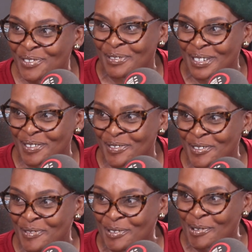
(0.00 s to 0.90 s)
you
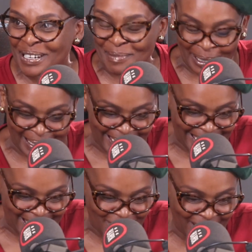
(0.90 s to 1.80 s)
were talking about it
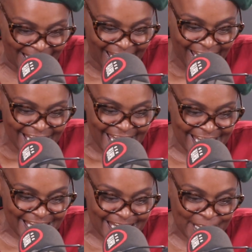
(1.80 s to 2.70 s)
earlier on,
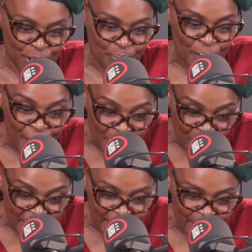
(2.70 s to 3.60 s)
such as Burn,
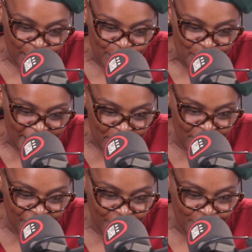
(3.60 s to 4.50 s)
which is a
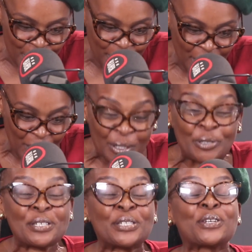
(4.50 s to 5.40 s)
documentary video
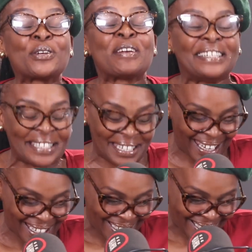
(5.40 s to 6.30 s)
which was screened
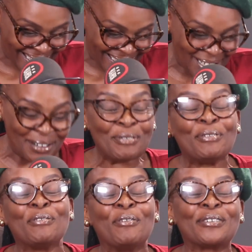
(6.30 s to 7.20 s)
at the New
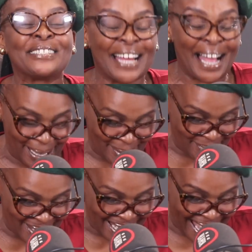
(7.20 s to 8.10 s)
York
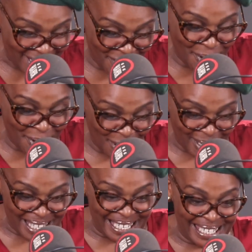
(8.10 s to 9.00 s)
Times, at New
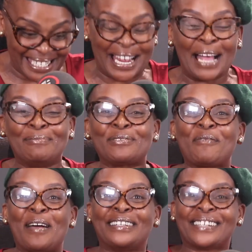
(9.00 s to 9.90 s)
York City Times
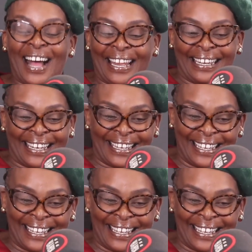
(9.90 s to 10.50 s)
Square, darling.